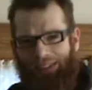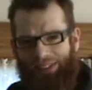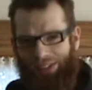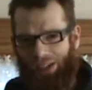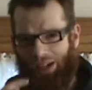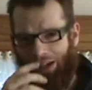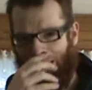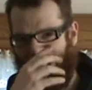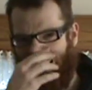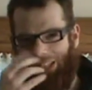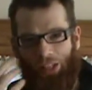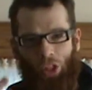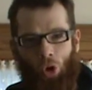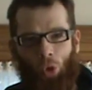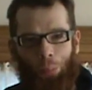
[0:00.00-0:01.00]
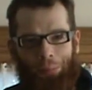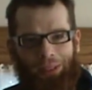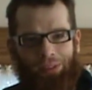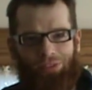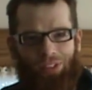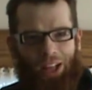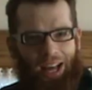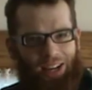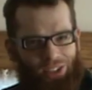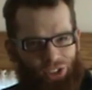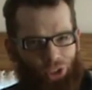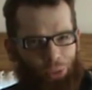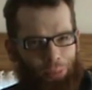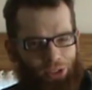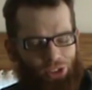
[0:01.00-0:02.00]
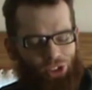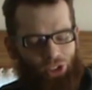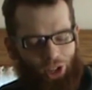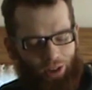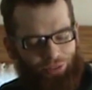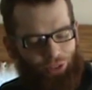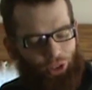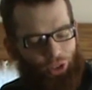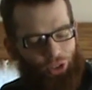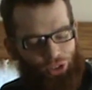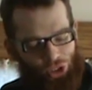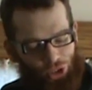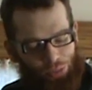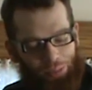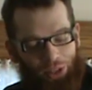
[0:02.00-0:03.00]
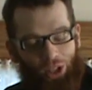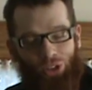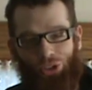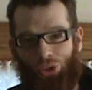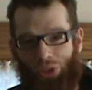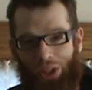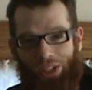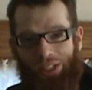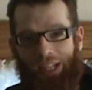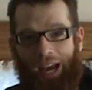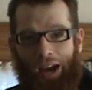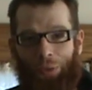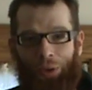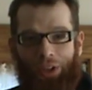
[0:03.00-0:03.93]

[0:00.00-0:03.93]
That low B flat is a little bit stuffier just because you get down